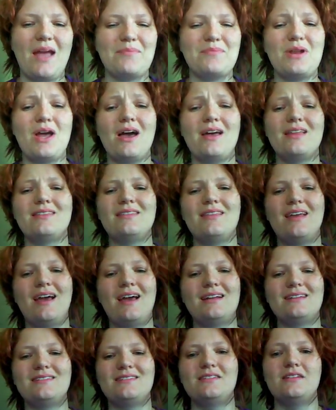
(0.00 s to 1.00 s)
I'm not
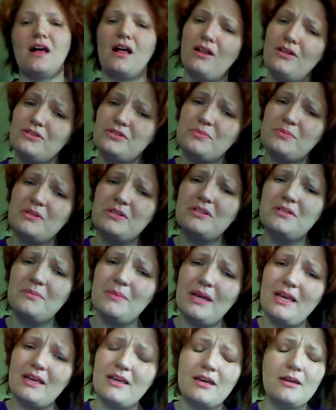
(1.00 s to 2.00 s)
that knowledgeable in
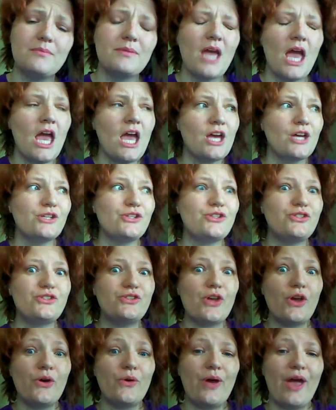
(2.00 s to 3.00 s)
makeup,
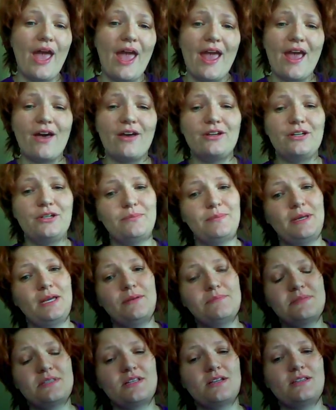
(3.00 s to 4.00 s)
so hey, all you
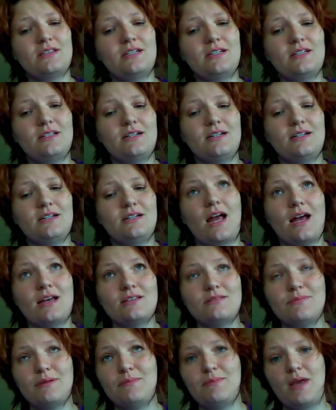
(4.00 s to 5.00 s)
peeps out there that are
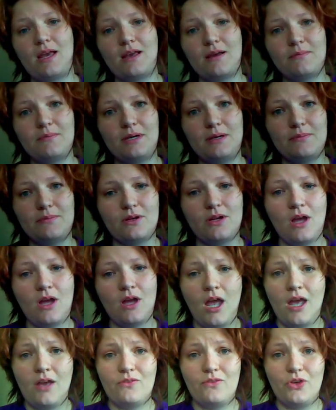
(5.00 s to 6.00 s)
cosplay makeup people,
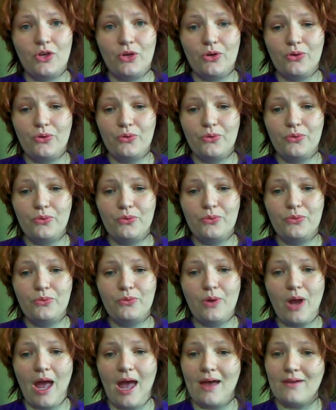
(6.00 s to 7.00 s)
if
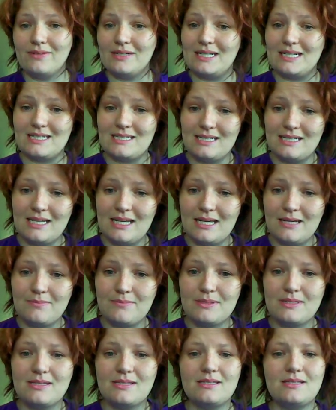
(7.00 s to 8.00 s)
you have any
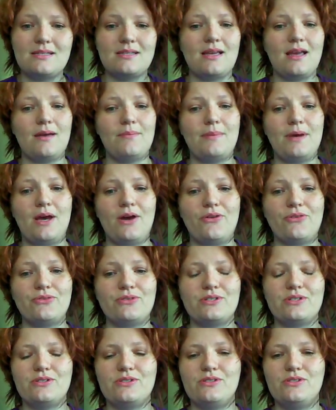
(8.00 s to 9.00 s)
tips
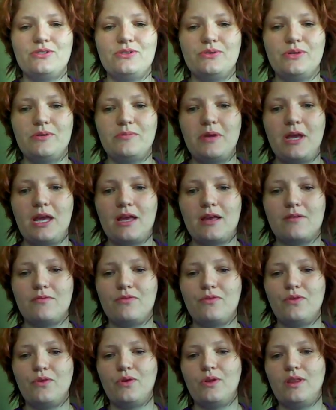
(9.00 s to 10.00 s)
about doing makeup
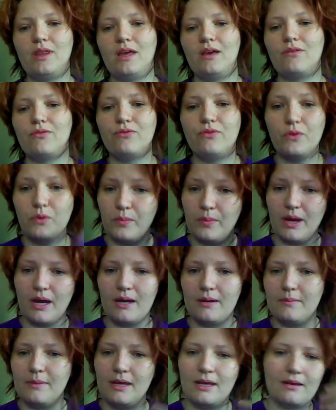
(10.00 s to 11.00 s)
for like full
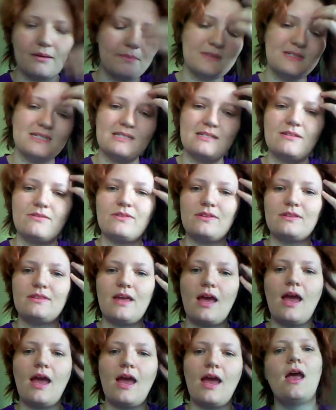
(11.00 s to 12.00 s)
body makeup and stuff like
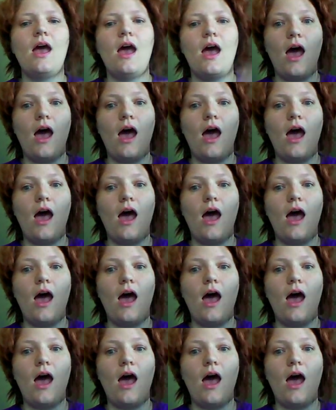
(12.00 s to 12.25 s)
that,